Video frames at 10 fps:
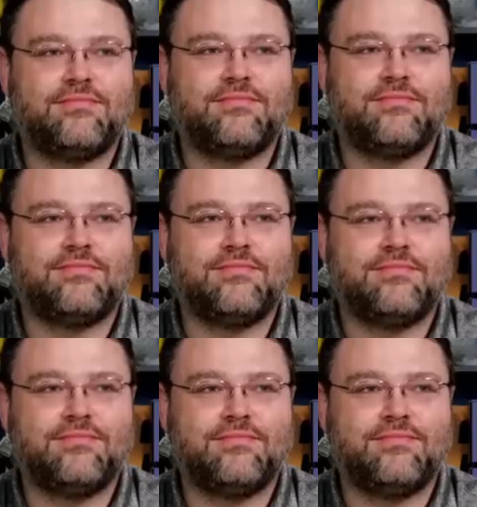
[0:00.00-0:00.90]

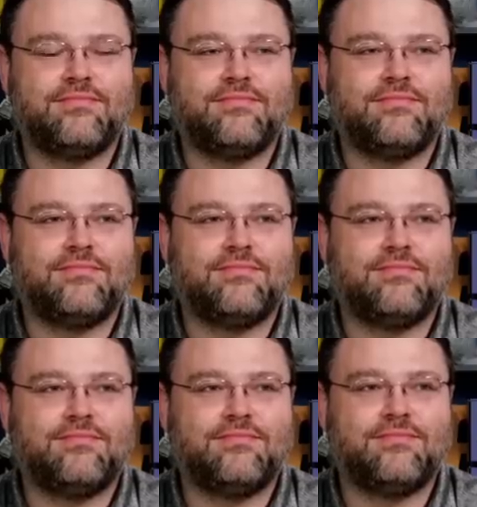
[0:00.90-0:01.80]

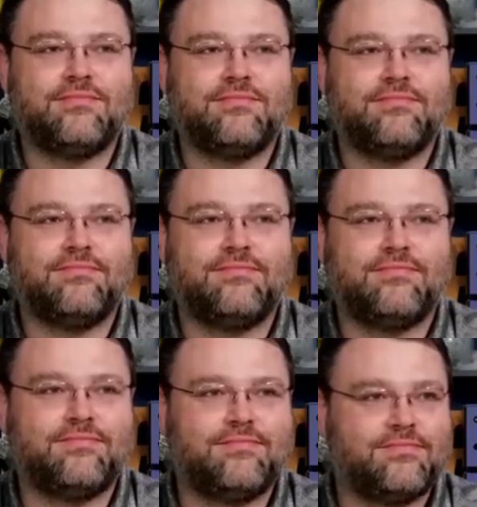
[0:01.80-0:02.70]

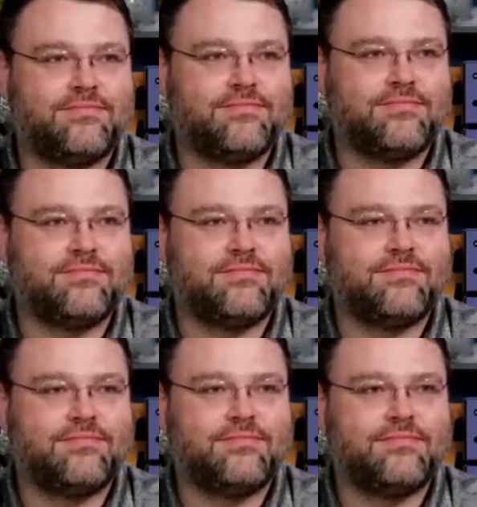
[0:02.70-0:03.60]
(silent)